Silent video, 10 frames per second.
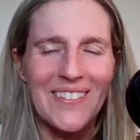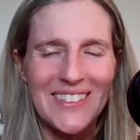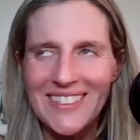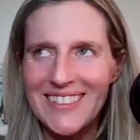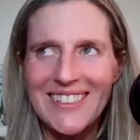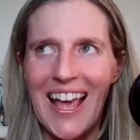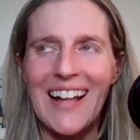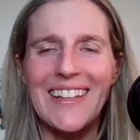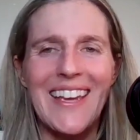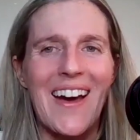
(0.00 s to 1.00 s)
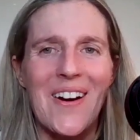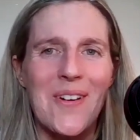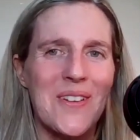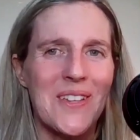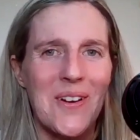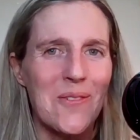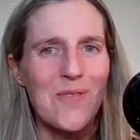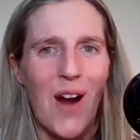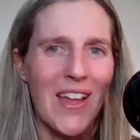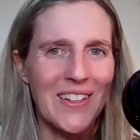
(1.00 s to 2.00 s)
which is exactly how,
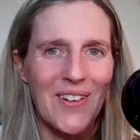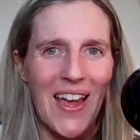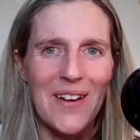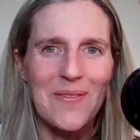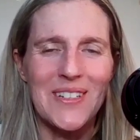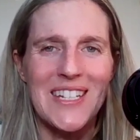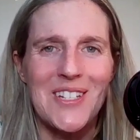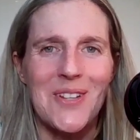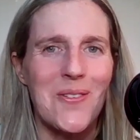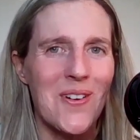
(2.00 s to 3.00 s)
Ron LeGrand would teach you,